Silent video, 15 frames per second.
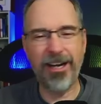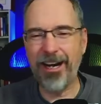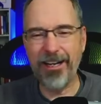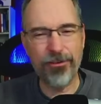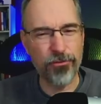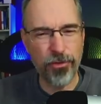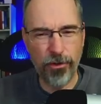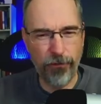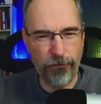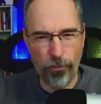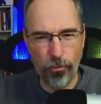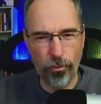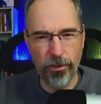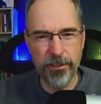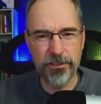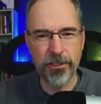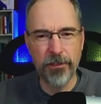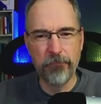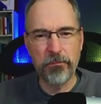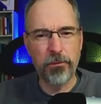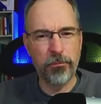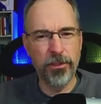I don't know if it was,
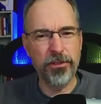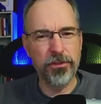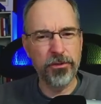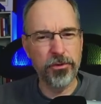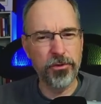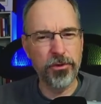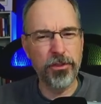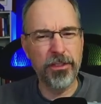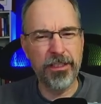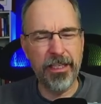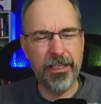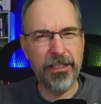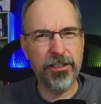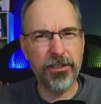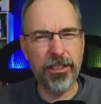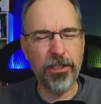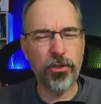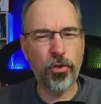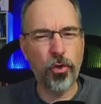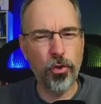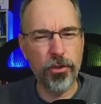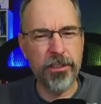but they
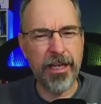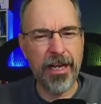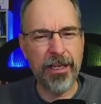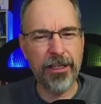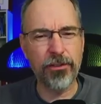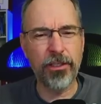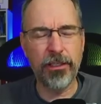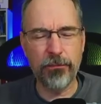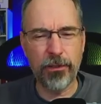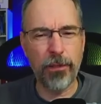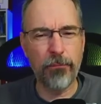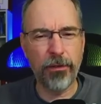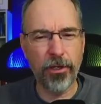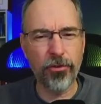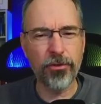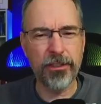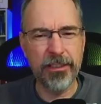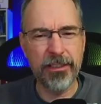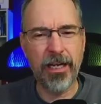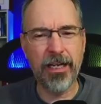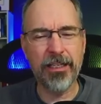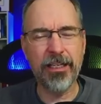couldn't act, they barely
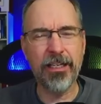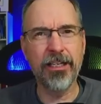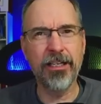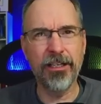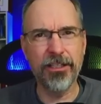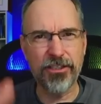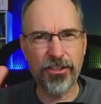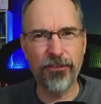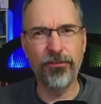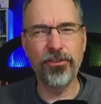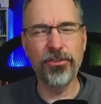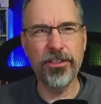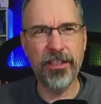got a civilian